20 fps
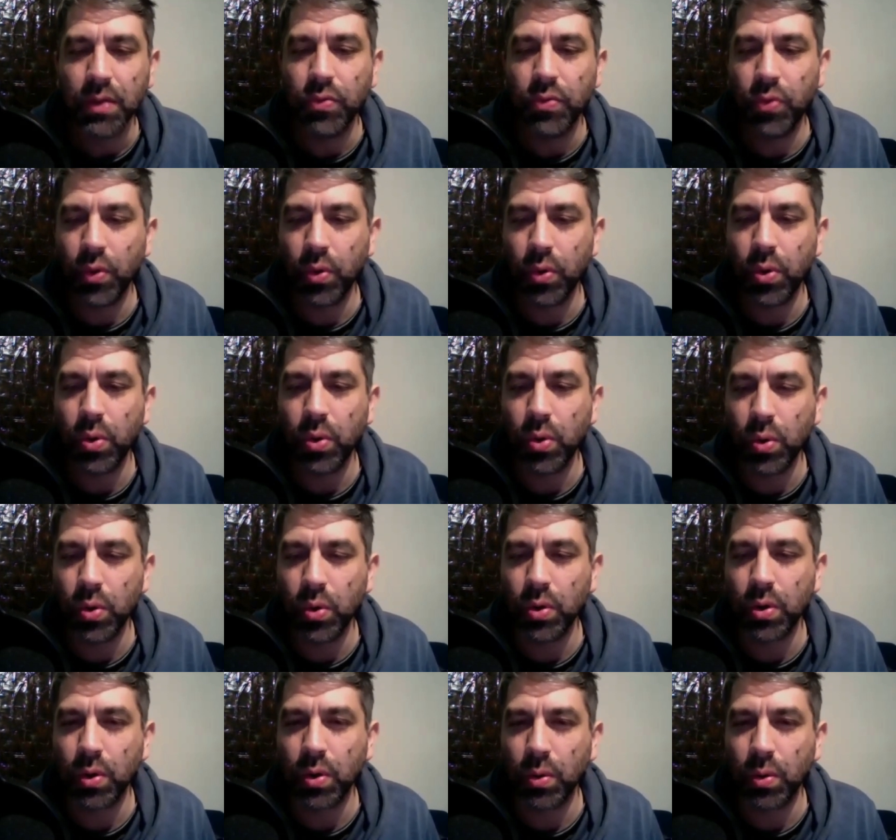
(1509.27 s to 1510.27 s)
the
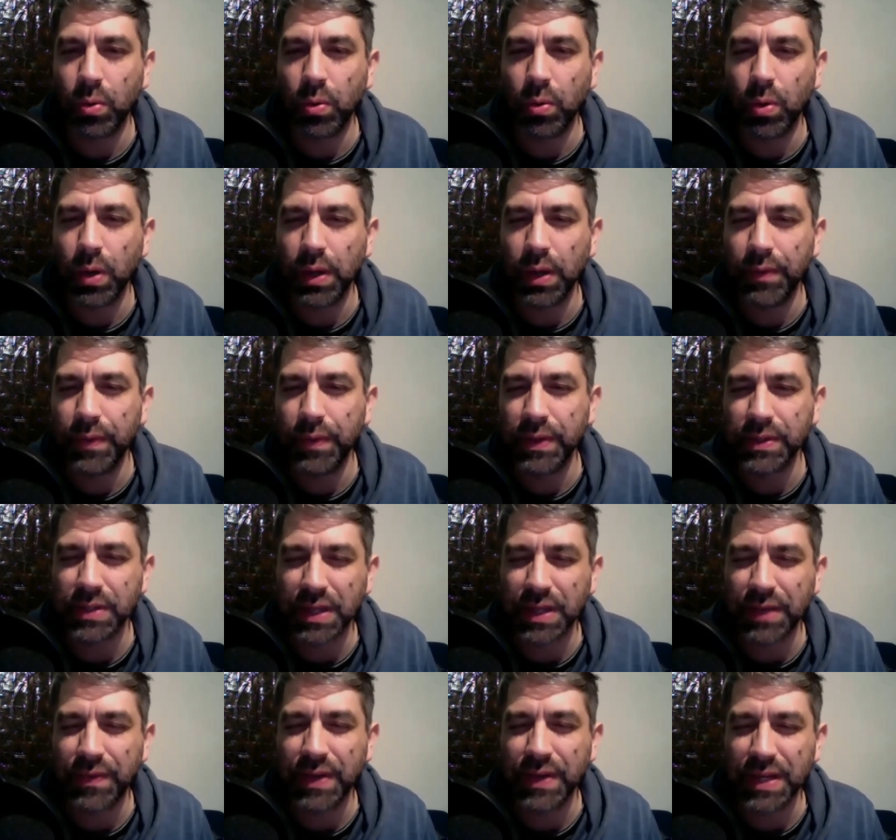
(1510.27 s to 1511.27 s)
hook if it's
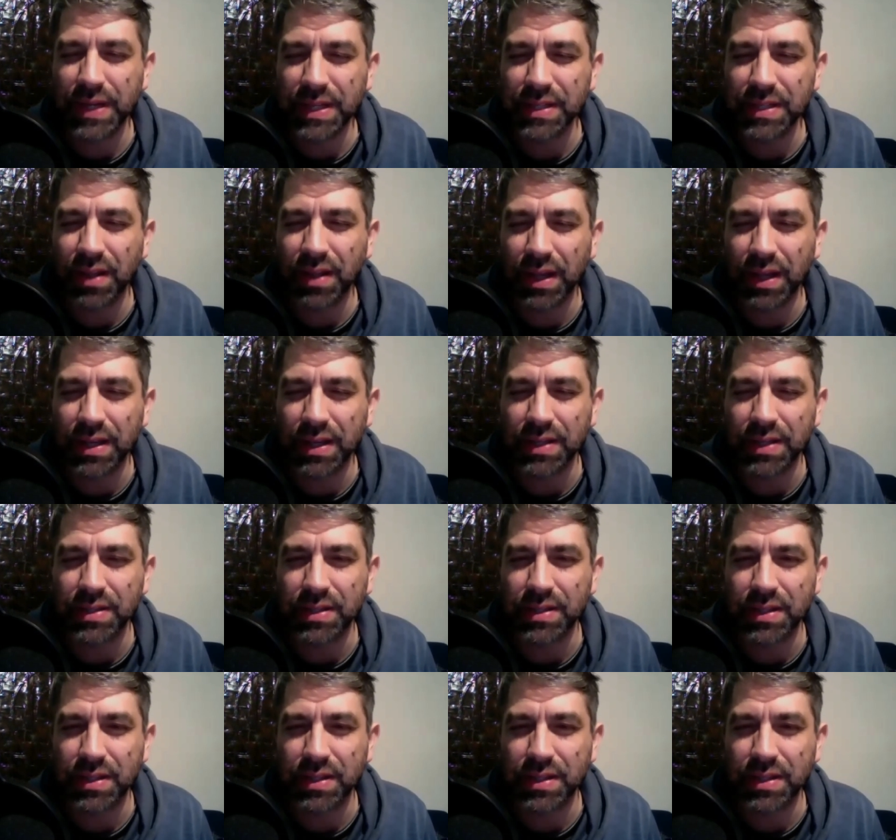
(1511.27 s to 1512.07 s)
if it is like a